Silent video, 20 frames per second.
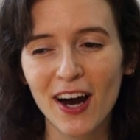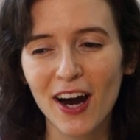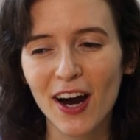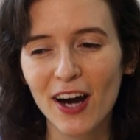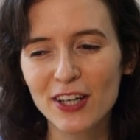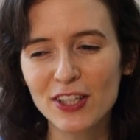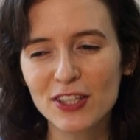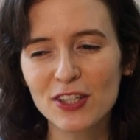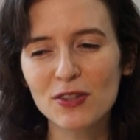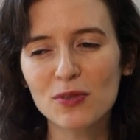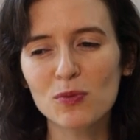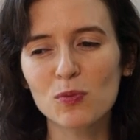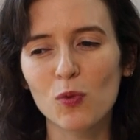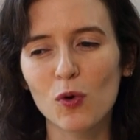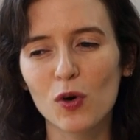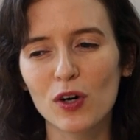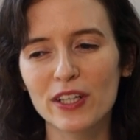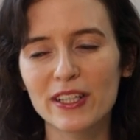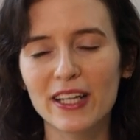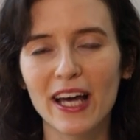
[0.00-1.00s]
Are you
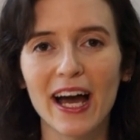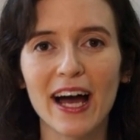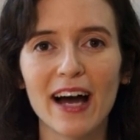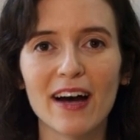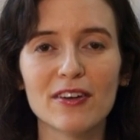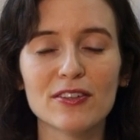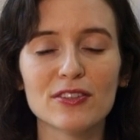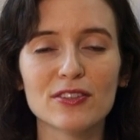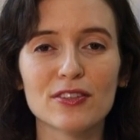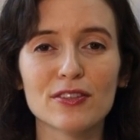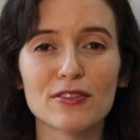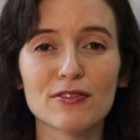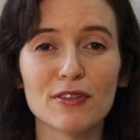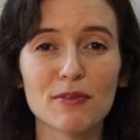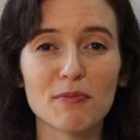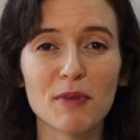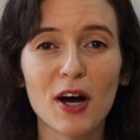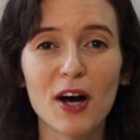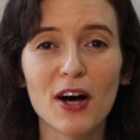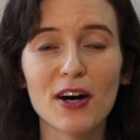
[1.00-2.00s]
worn out
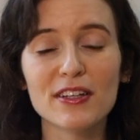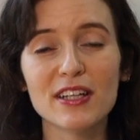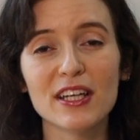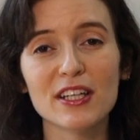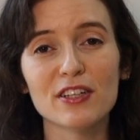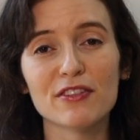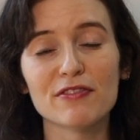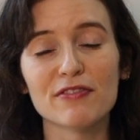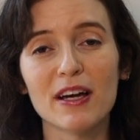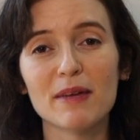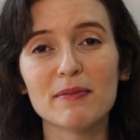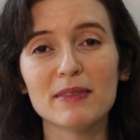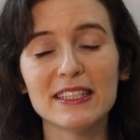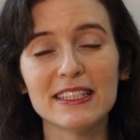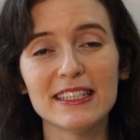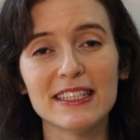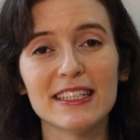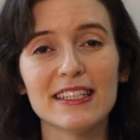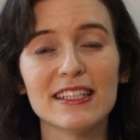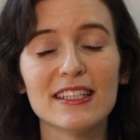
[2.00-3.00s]
from all that your family
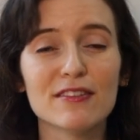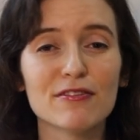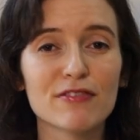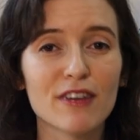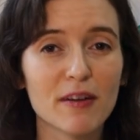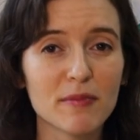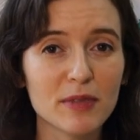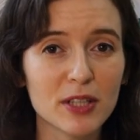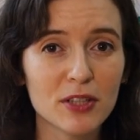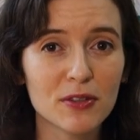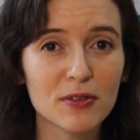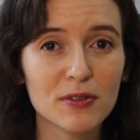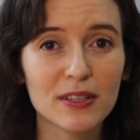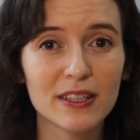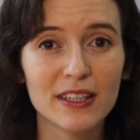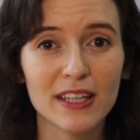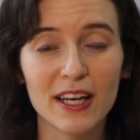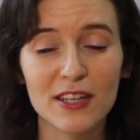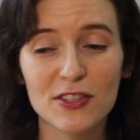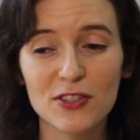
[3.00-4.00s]
needed from you
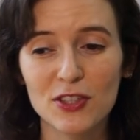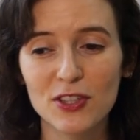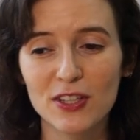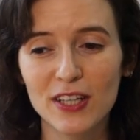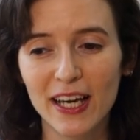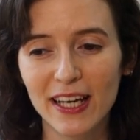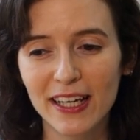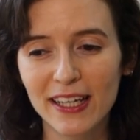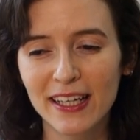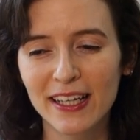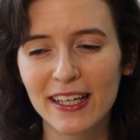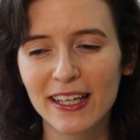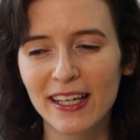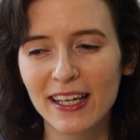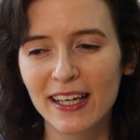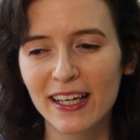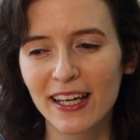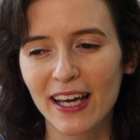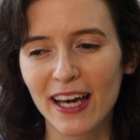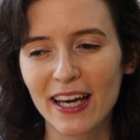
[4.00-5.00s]
yesterday
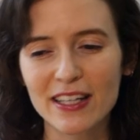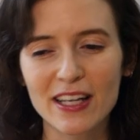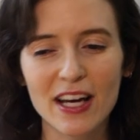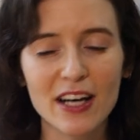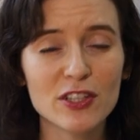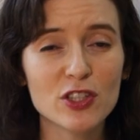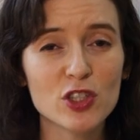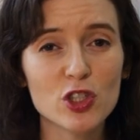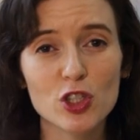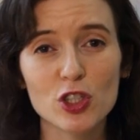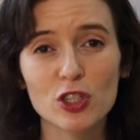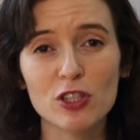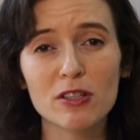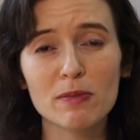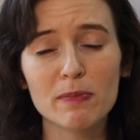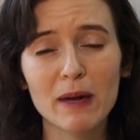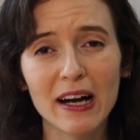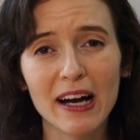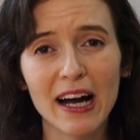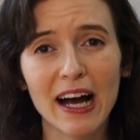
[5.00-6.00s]
and unsure
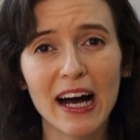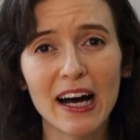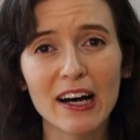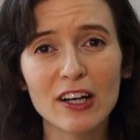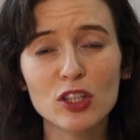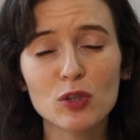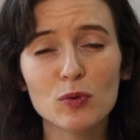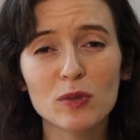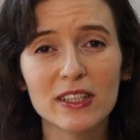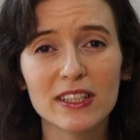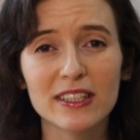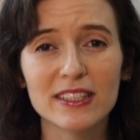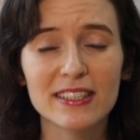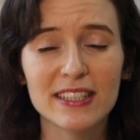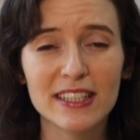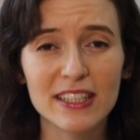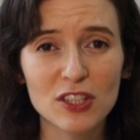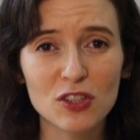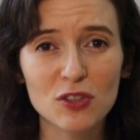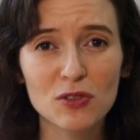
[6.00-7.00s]
about how you will
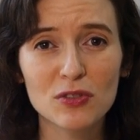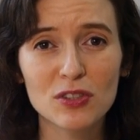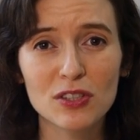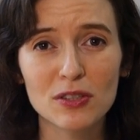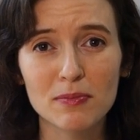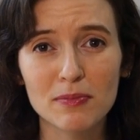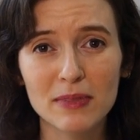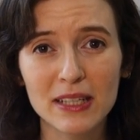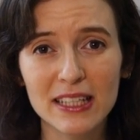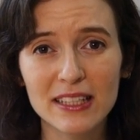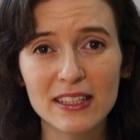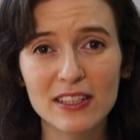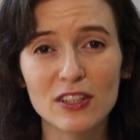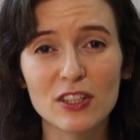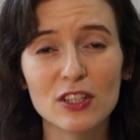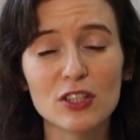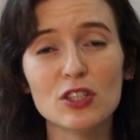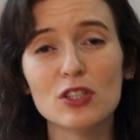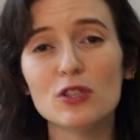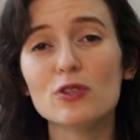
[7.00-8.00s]
continue to meet
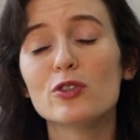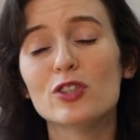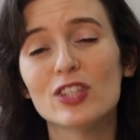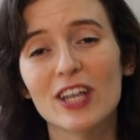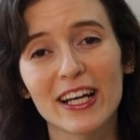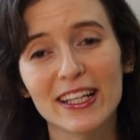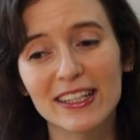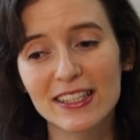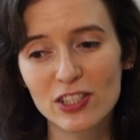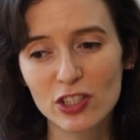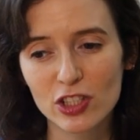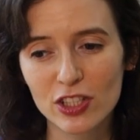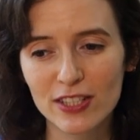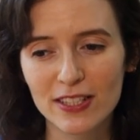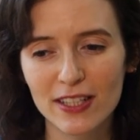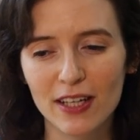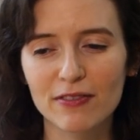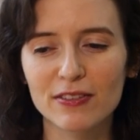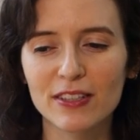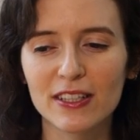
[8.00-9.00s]
the new challenges
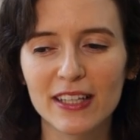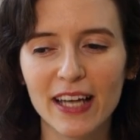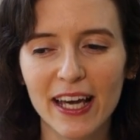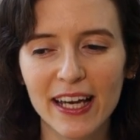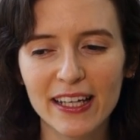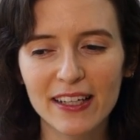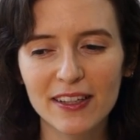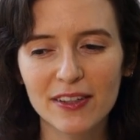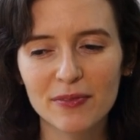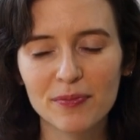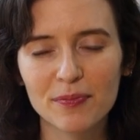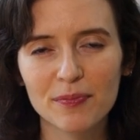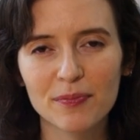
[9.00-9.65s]
of today?